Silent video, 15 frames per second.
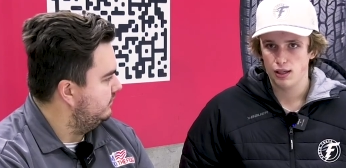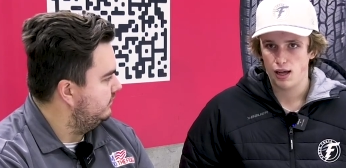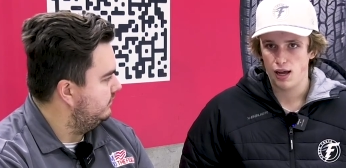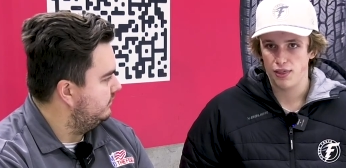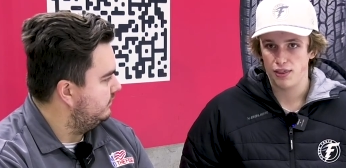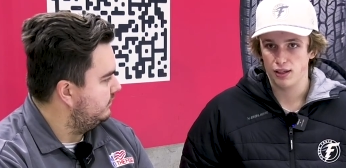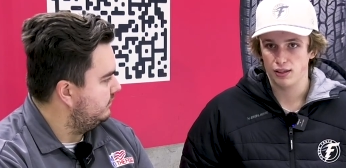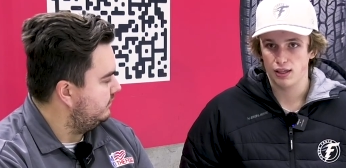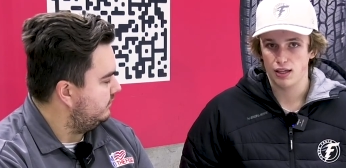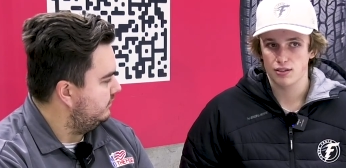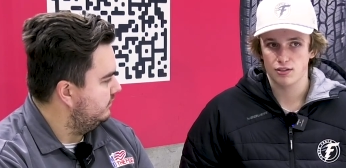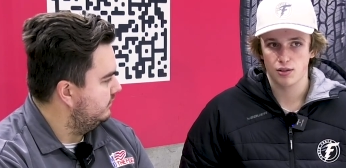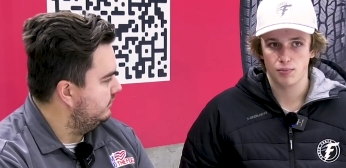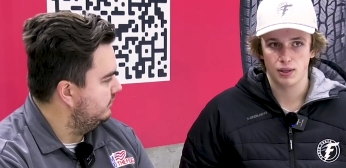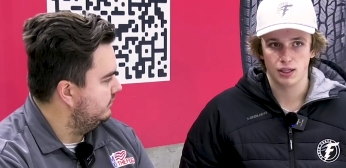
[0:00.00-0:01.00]
Speaker 1: I think that's
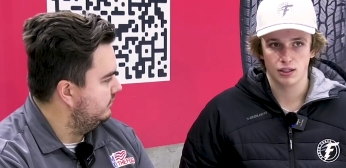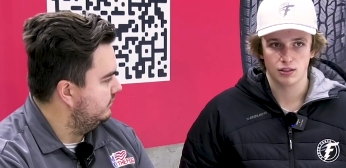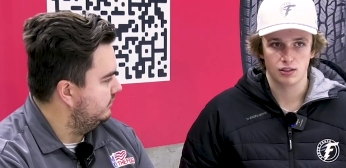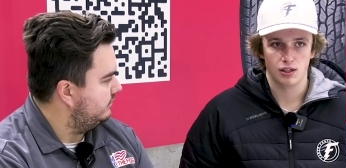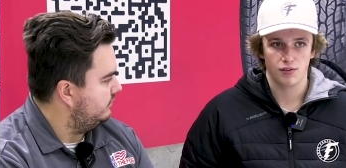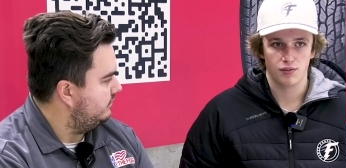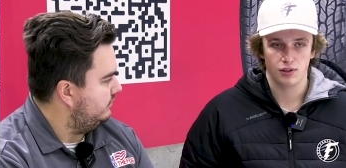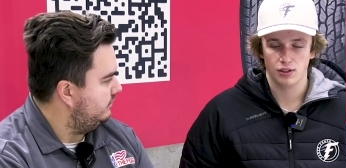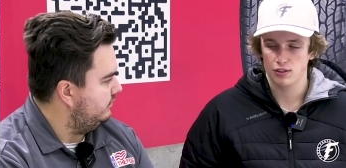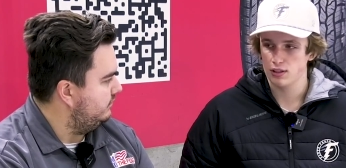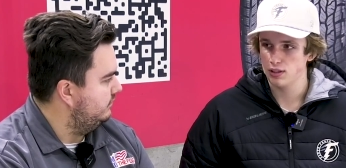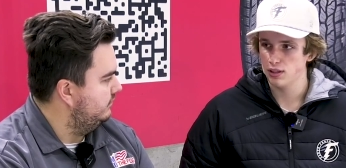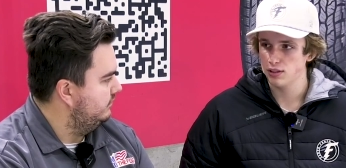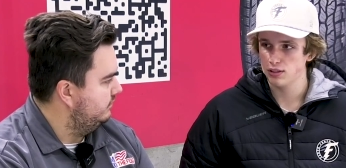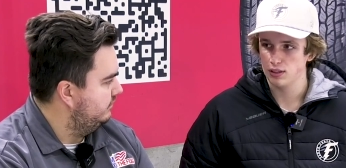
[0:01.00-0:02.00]
the biggest difference
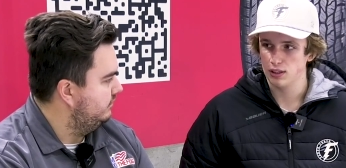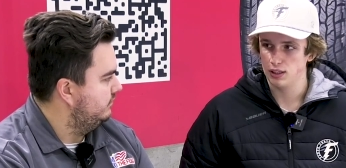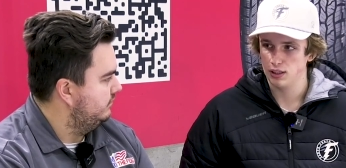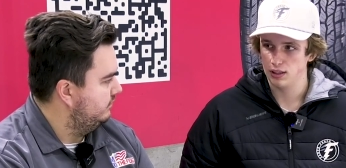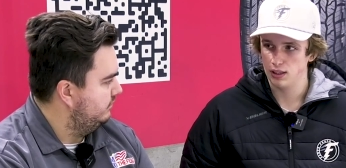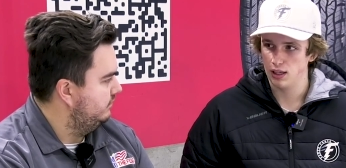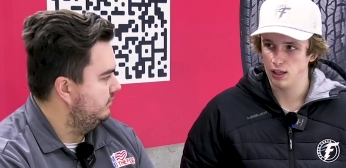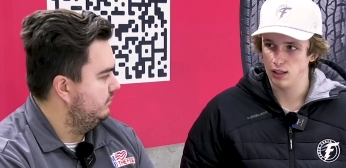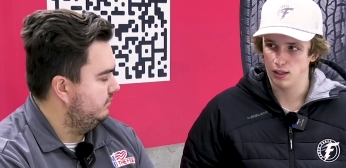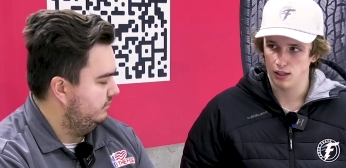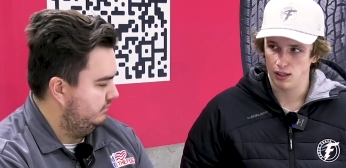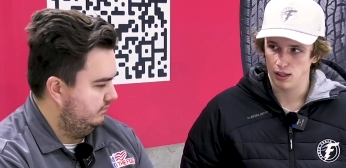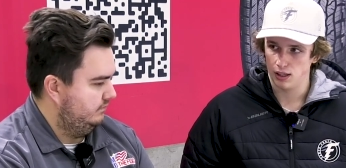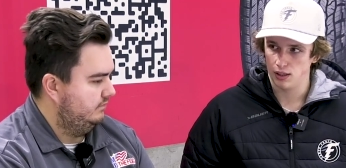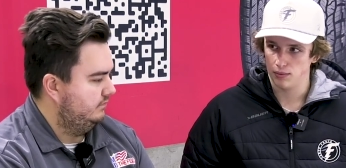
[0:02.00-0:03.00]
in this league than
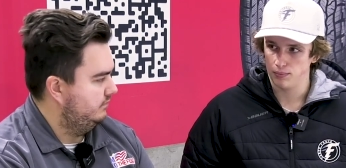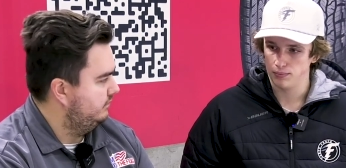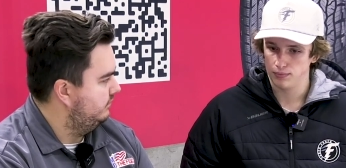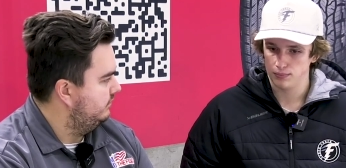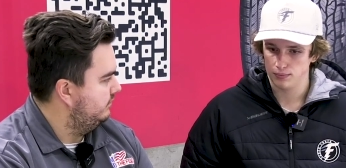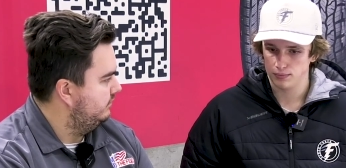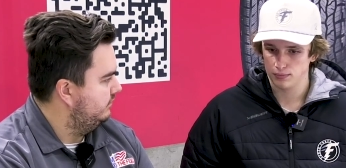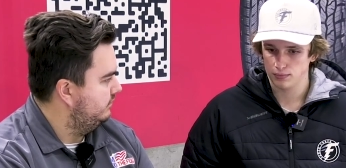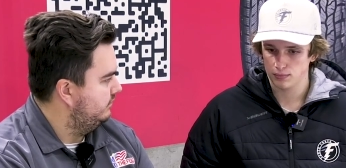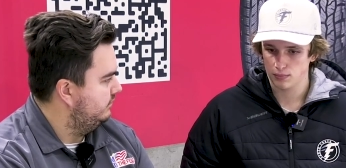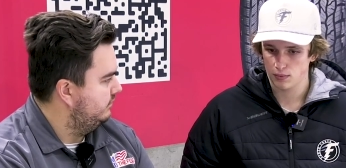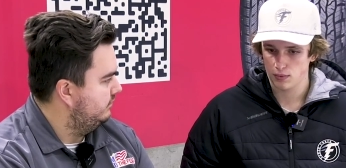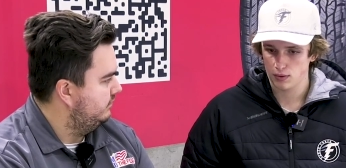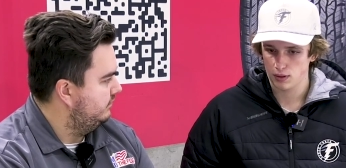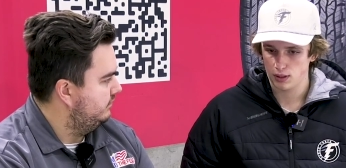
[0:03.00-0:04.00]
um,
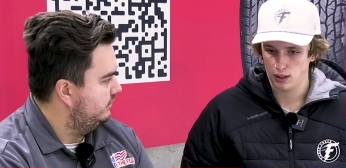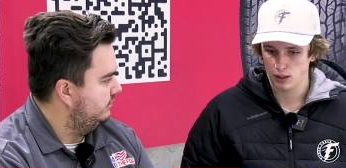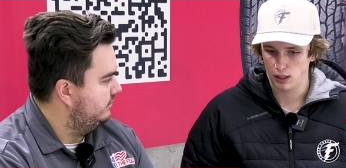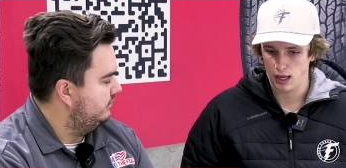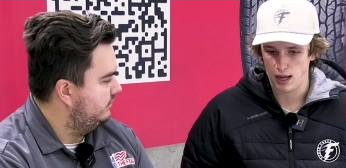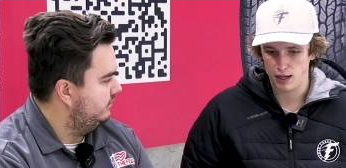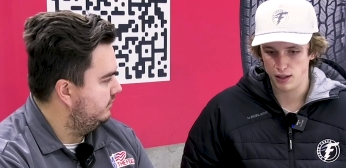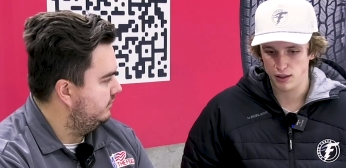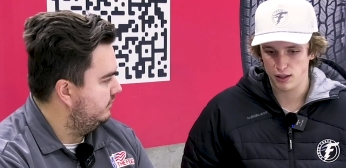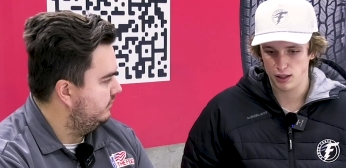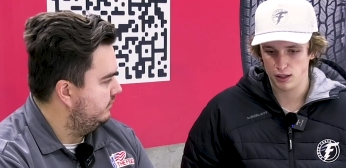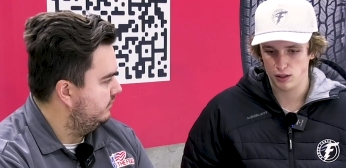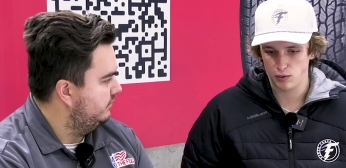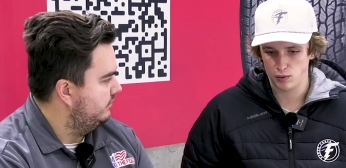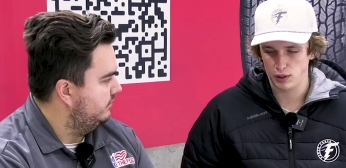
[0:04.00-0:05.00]

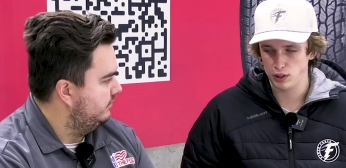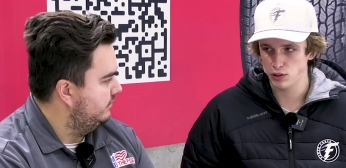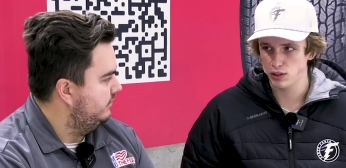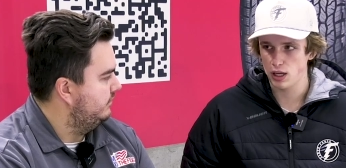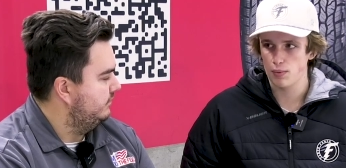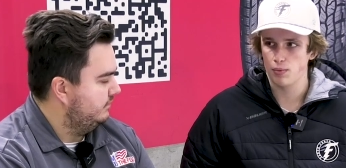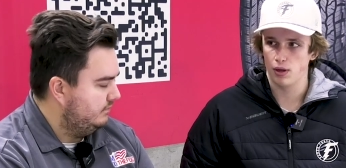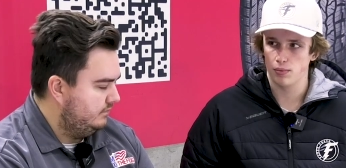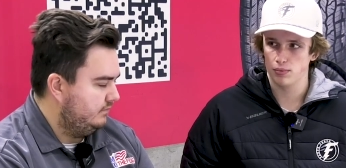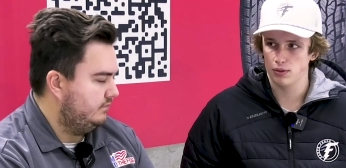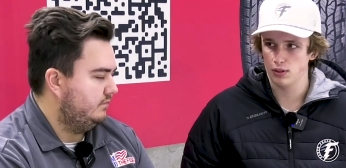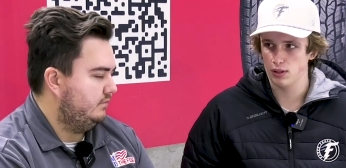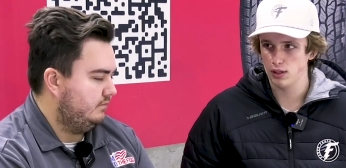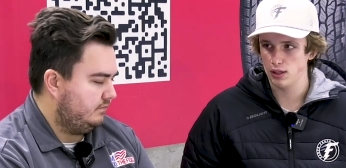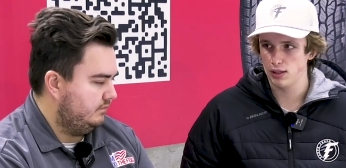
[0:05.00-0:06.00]
anything when you step up
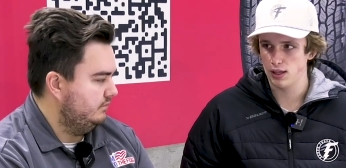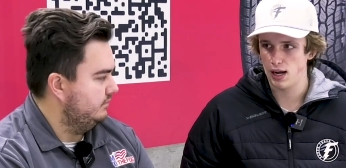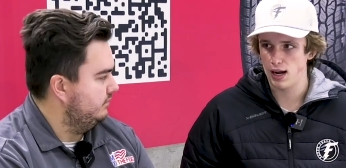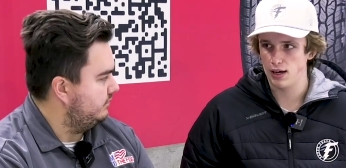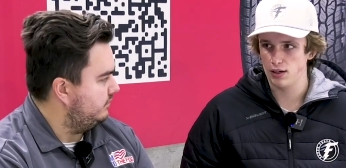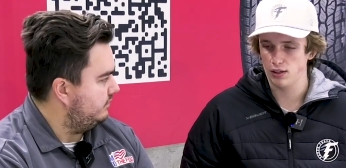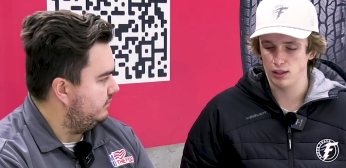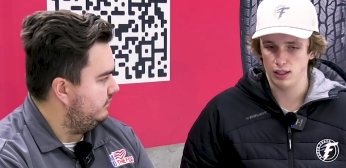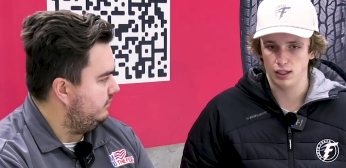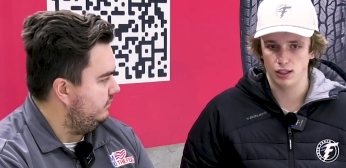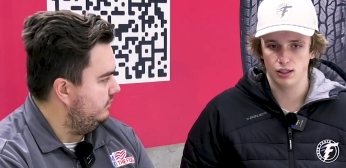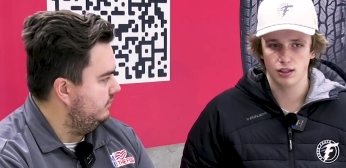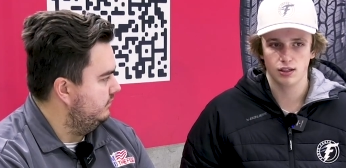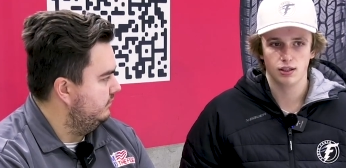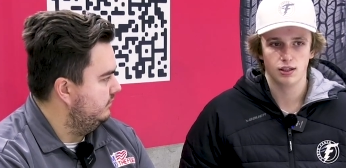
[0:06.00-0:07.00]
to the higher
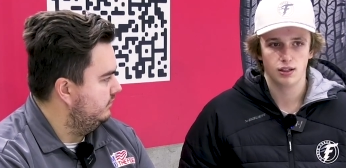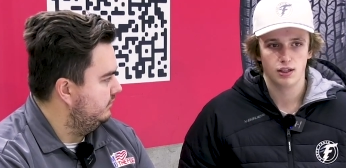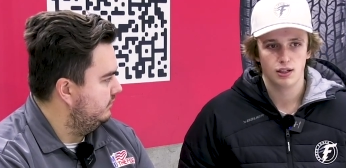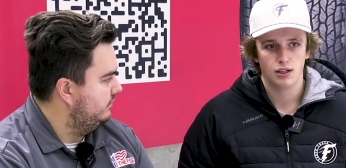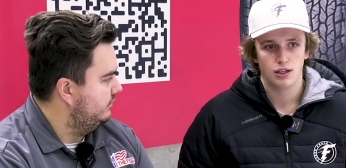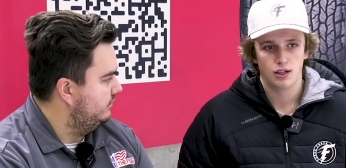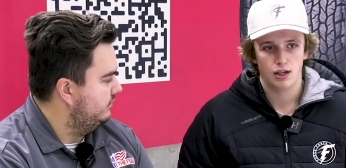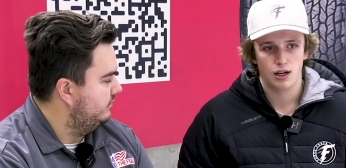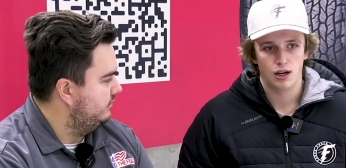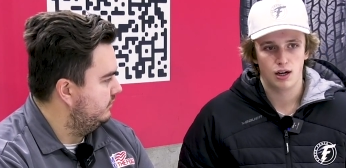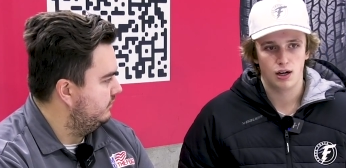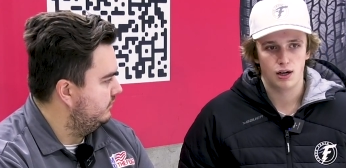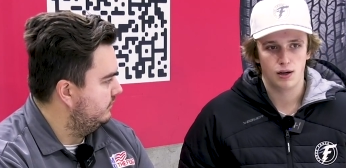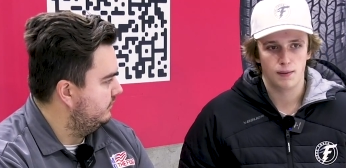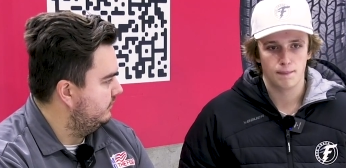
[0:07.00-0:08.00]
league.
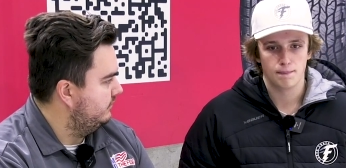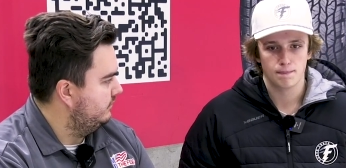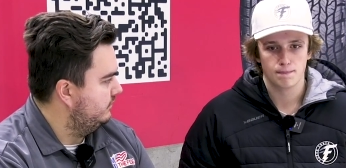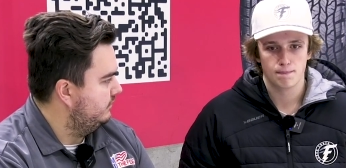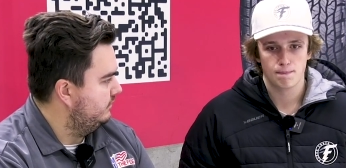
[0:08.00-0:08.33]
Um,